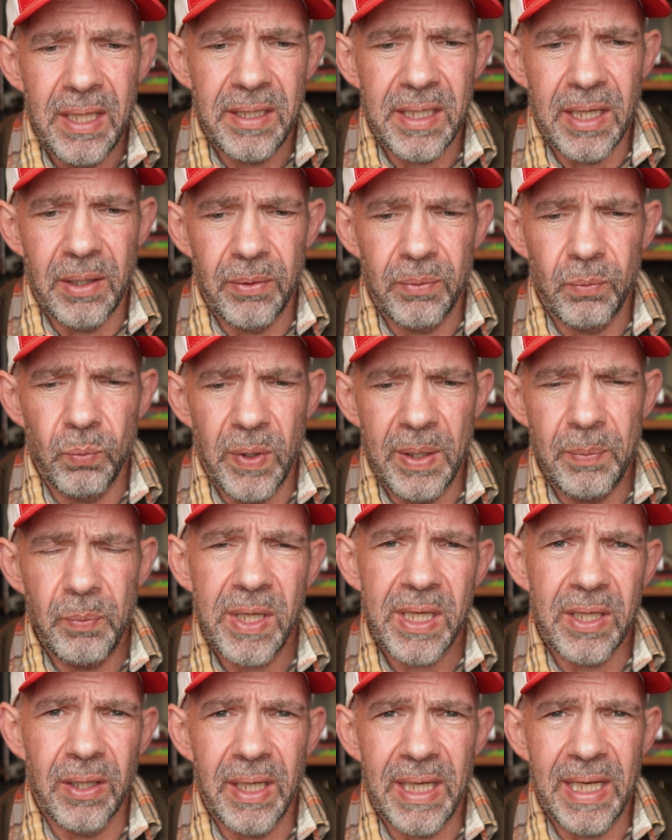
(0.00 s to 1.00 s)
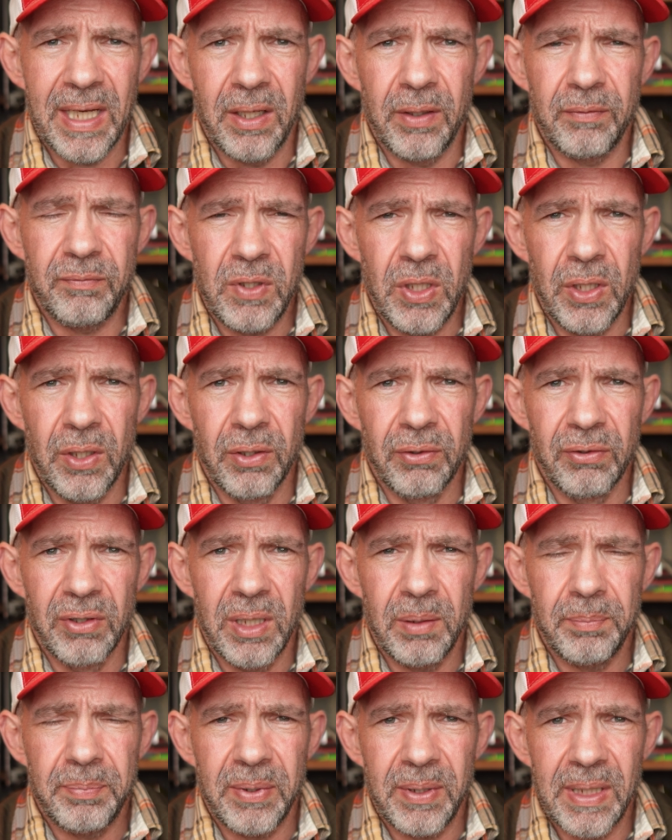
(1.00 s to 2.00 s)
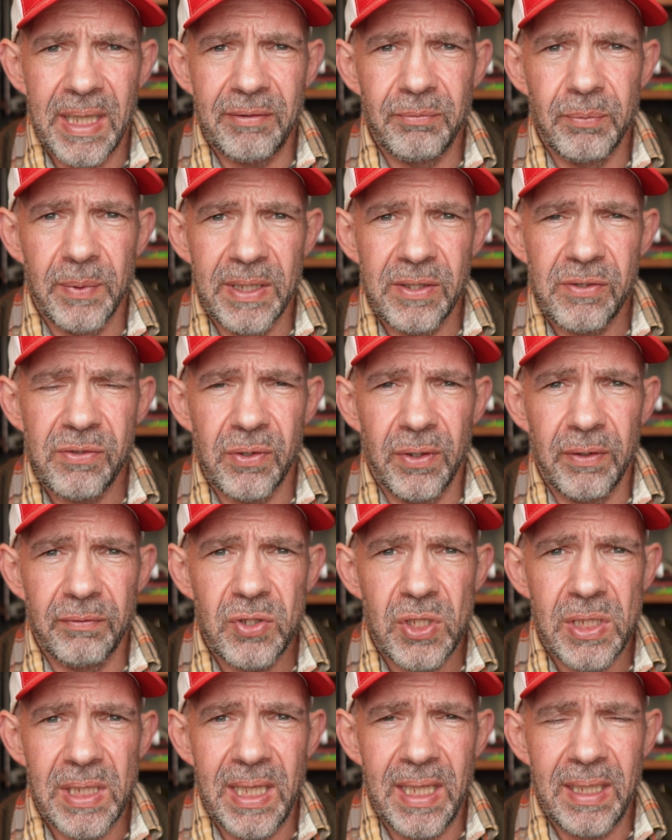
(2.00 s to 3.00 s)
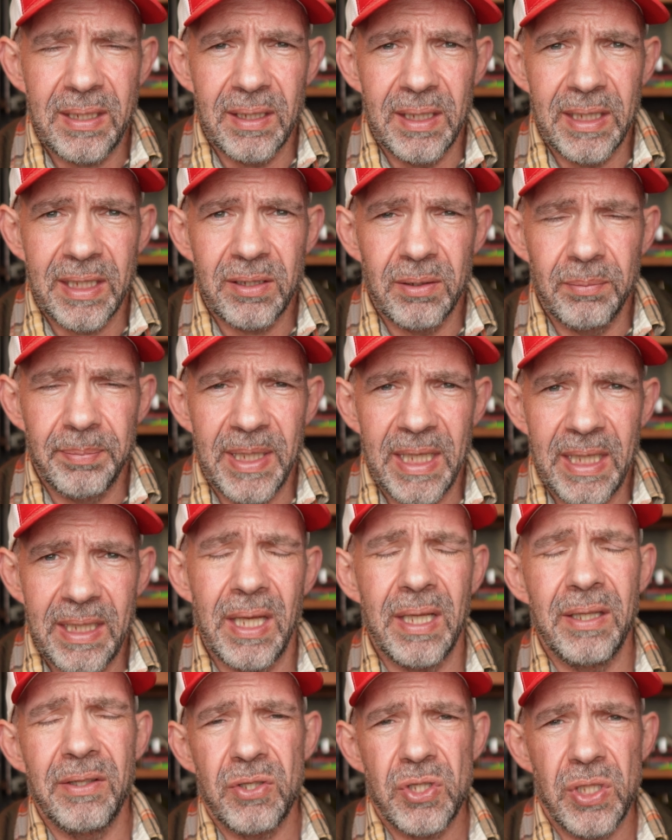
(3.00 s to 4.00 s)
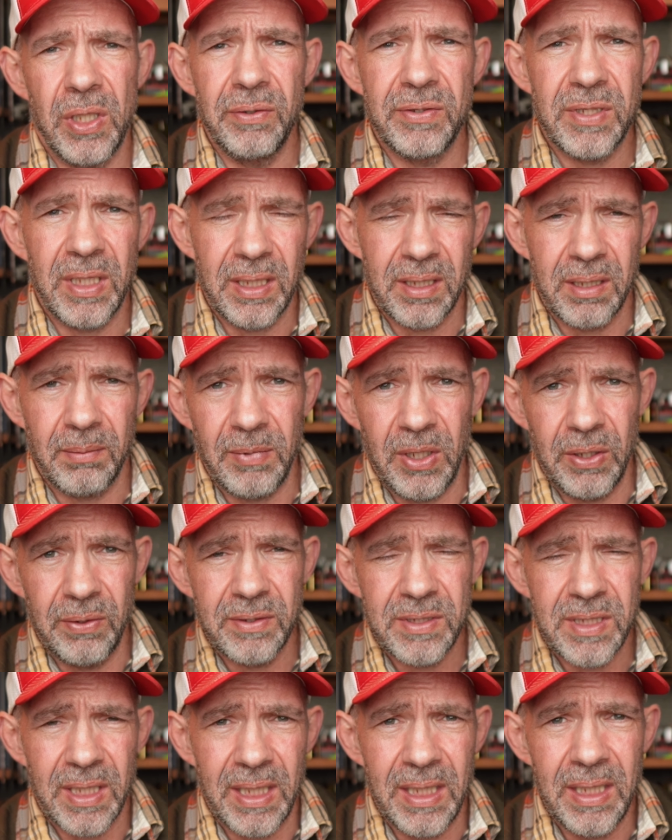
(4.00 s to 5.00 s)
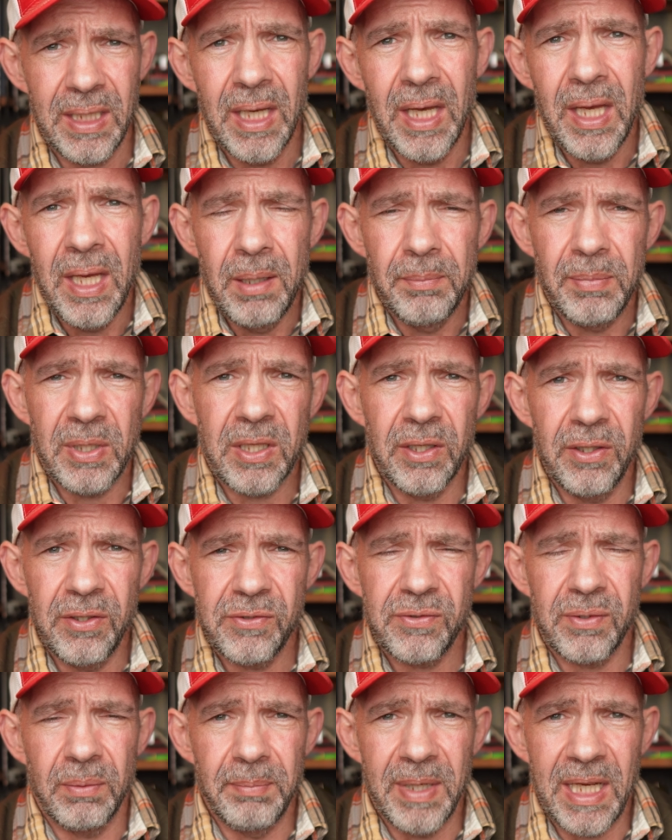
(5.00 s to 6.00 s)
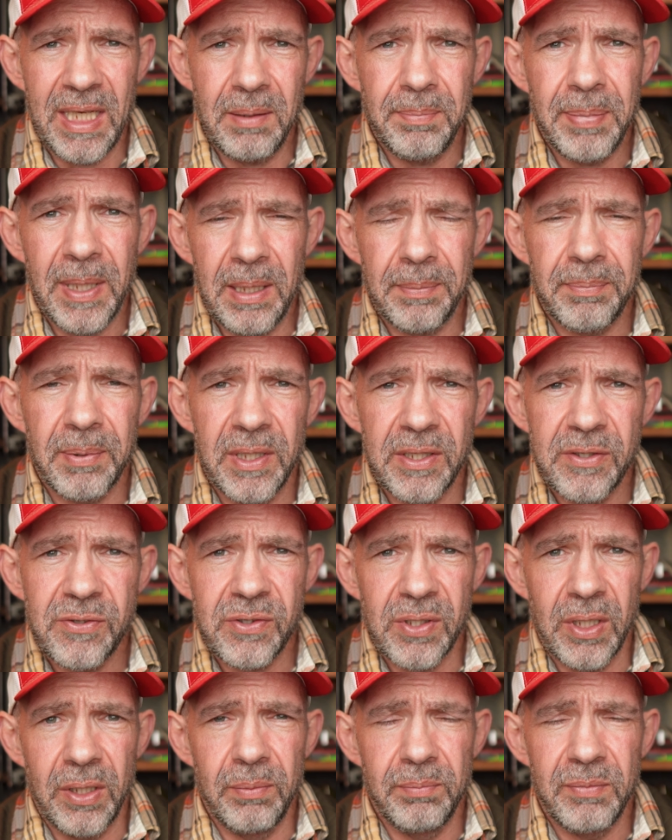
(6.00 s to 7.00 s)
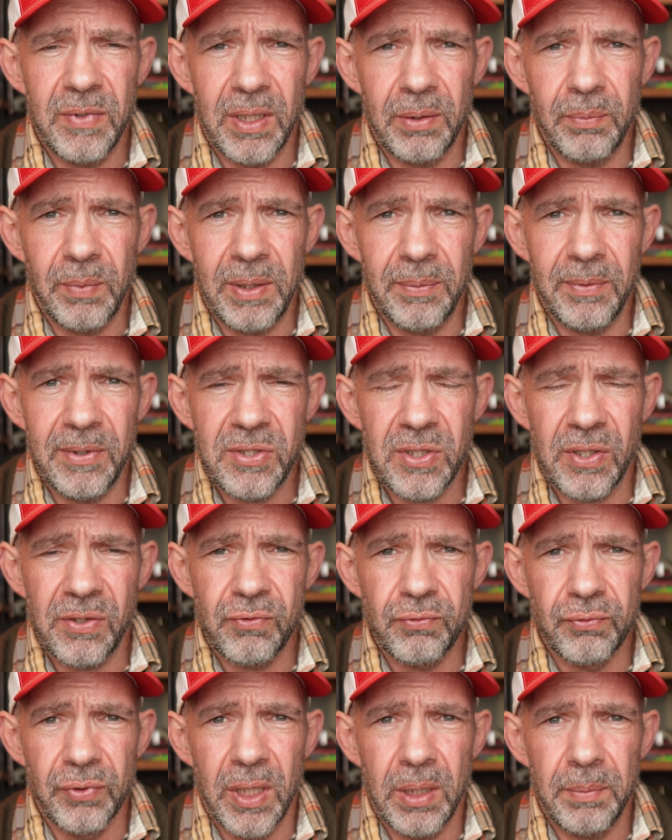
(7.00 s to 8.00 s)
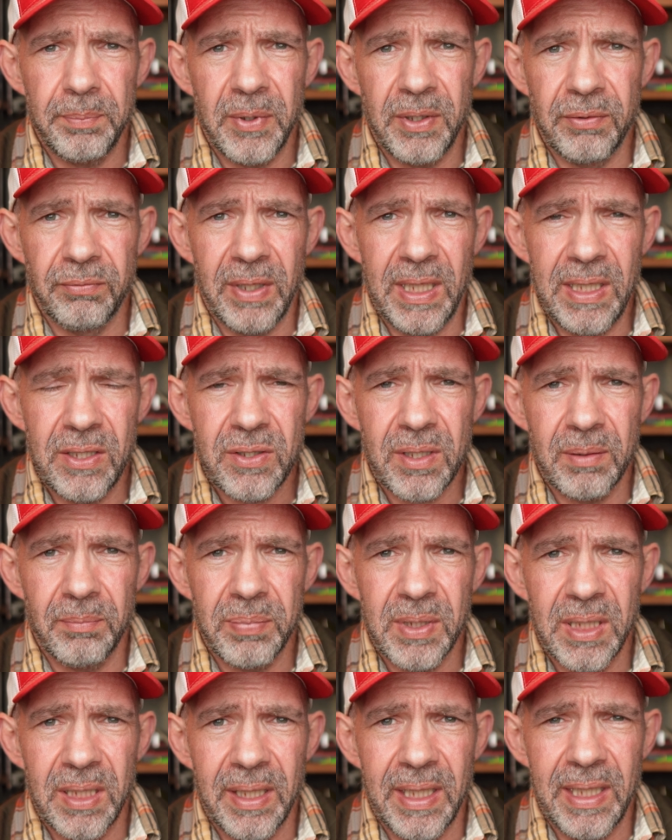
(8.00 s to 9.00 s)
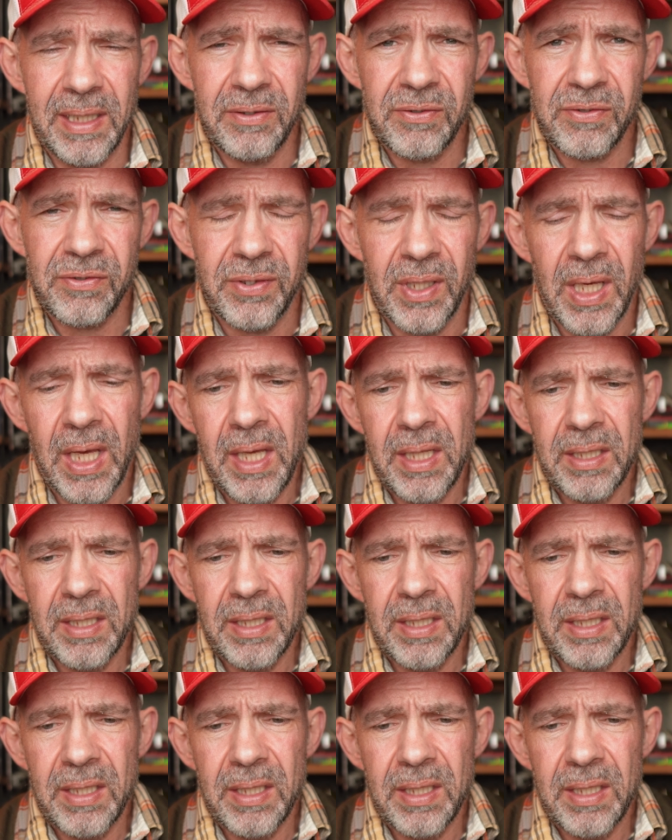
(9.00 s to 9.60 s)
Now, when we got out of Europe, everyone sort of cheered a little bit in the shooting community because many people assumed that we would just drop the REACH compliance.